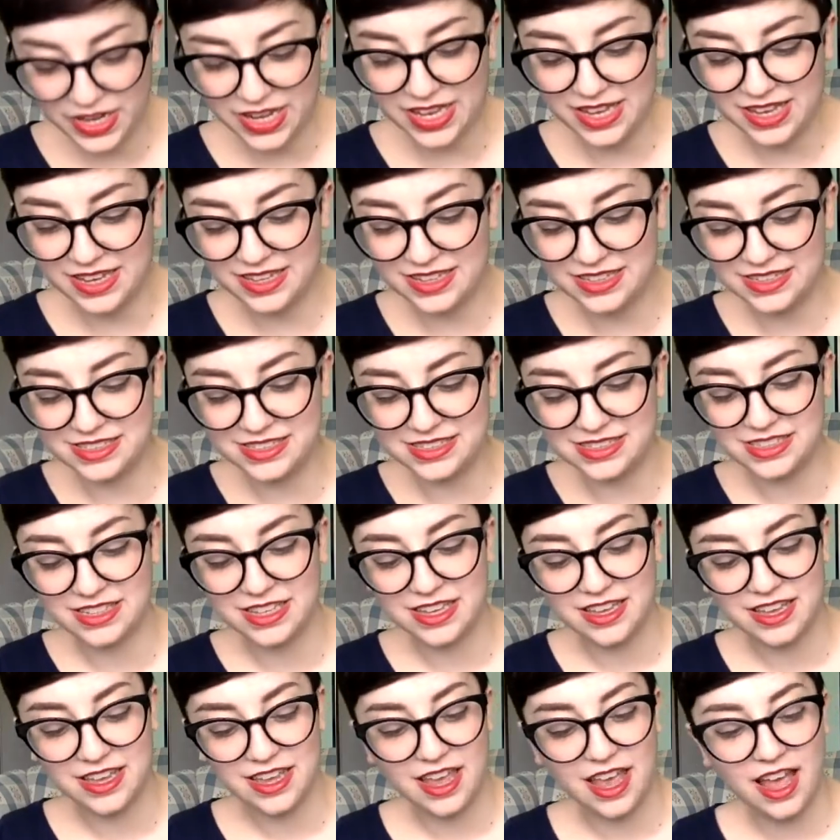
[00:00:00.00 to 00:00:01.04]
is!
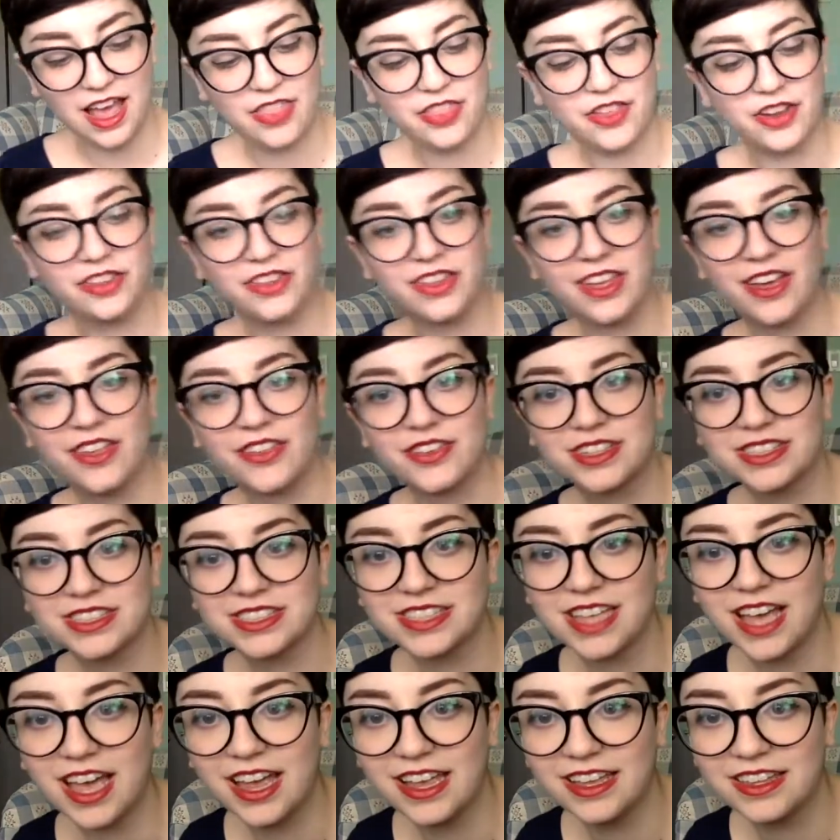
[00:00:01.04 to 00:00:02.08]
And then on the other
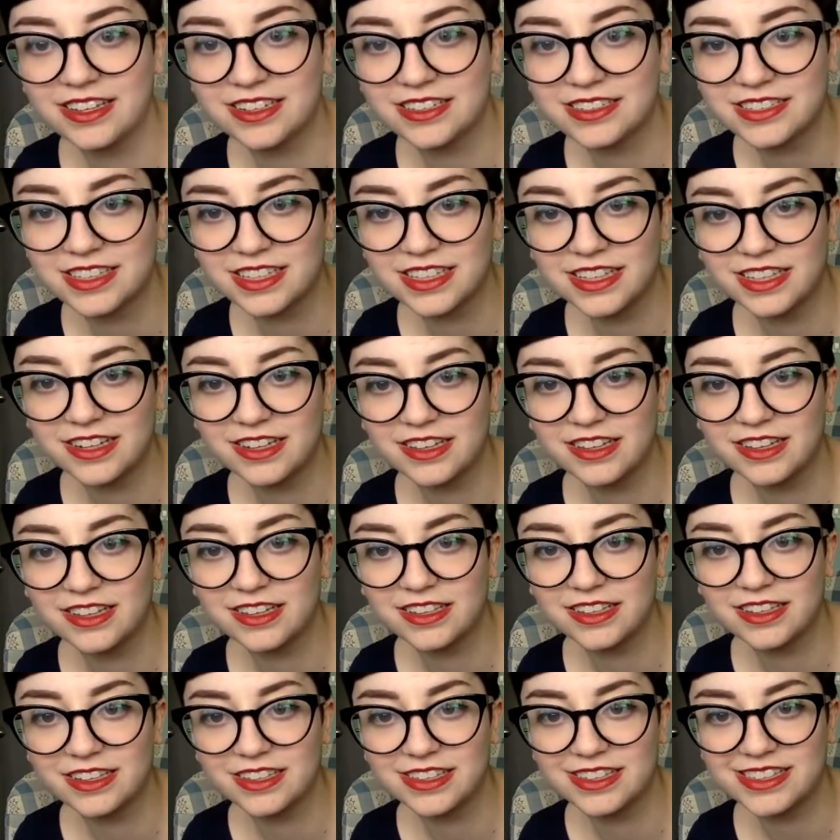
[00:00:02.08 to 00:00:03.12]
side, there's a little
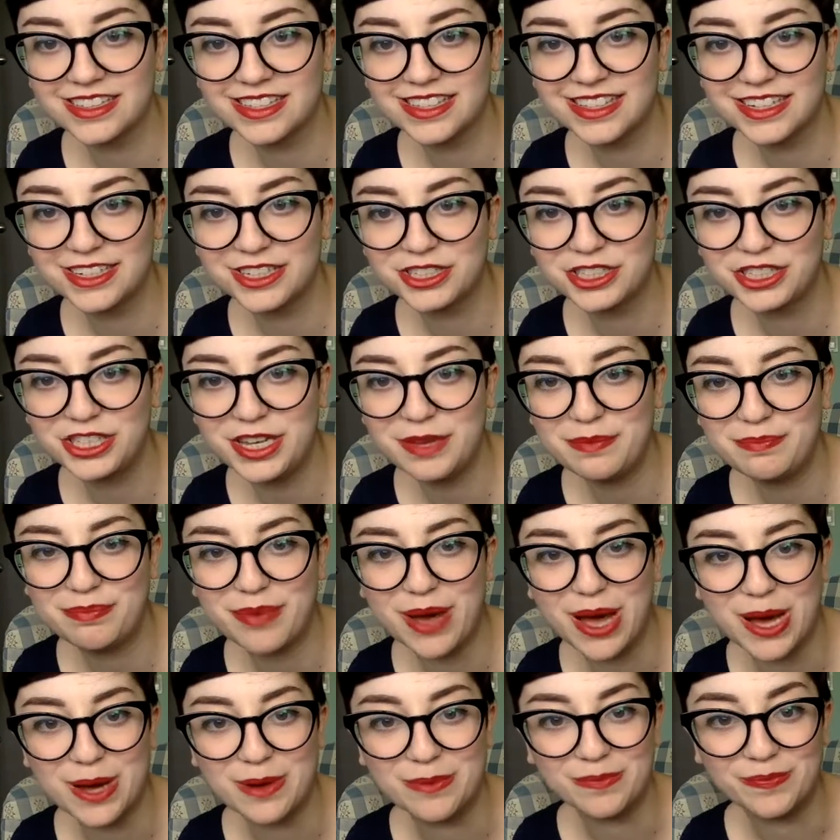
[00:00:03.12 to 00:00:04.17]
sheep
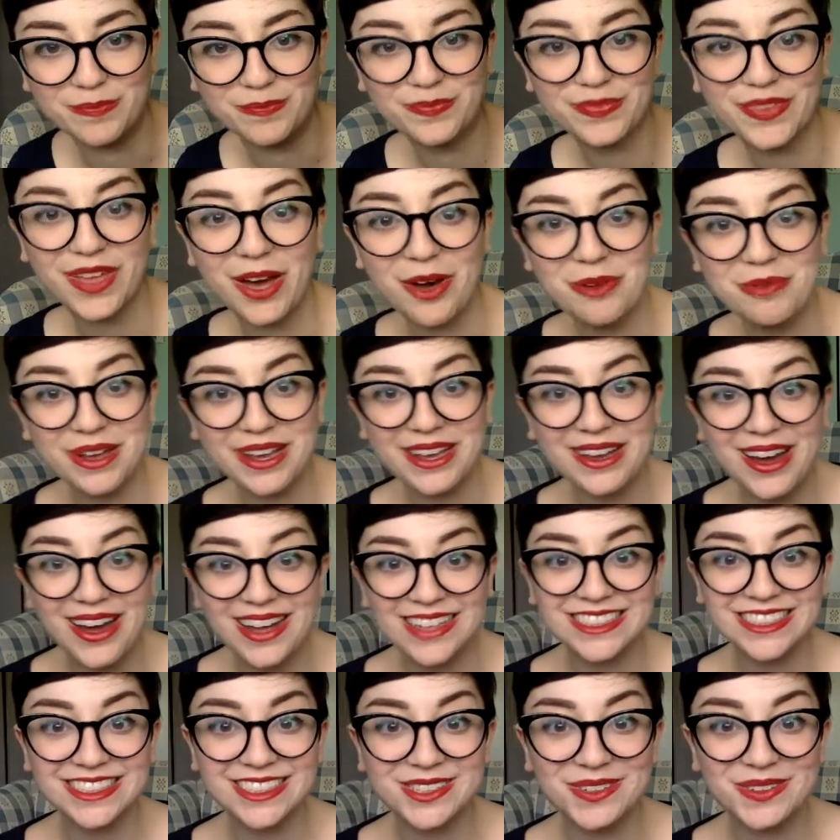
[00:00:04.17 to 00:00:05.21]
bum. Oh my gosh,
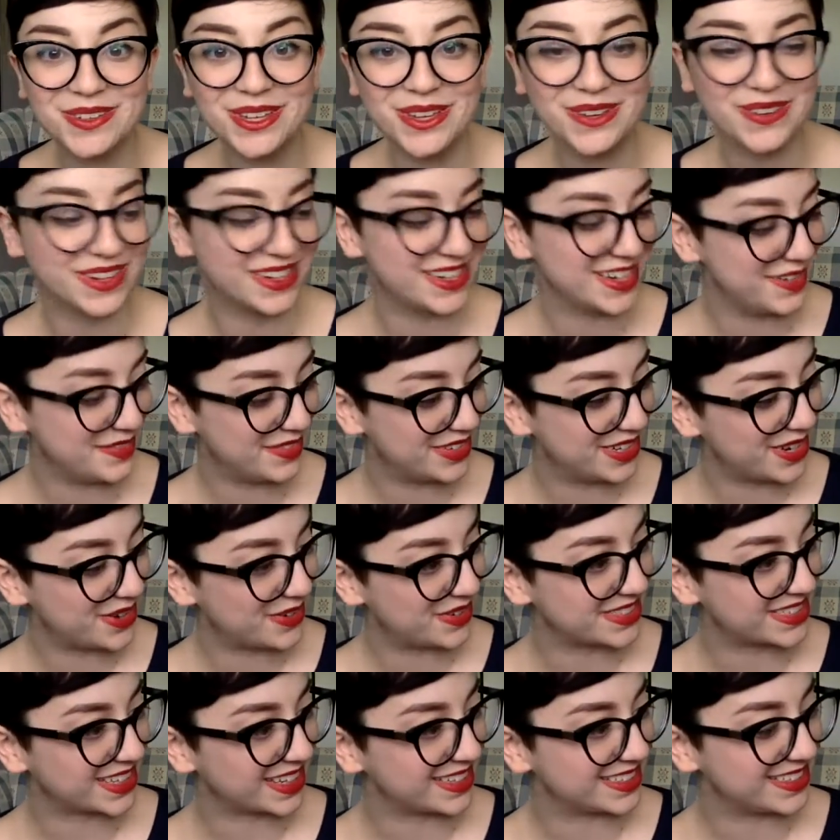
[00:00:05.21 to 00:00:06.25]
that's so cute. I didn't even notice
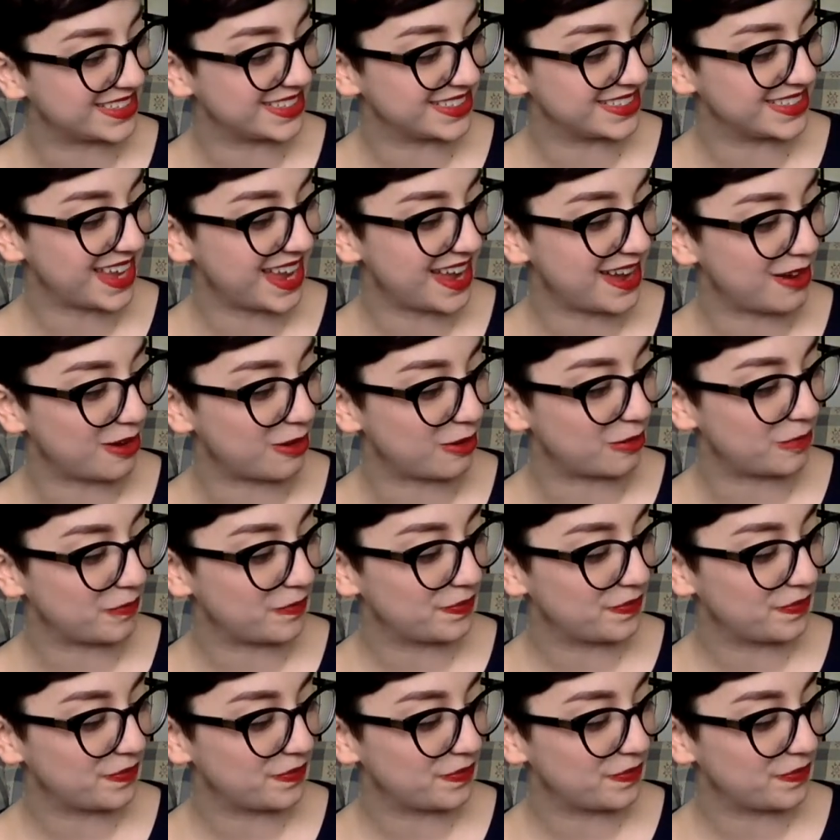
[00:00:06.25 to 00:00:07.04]
that until now.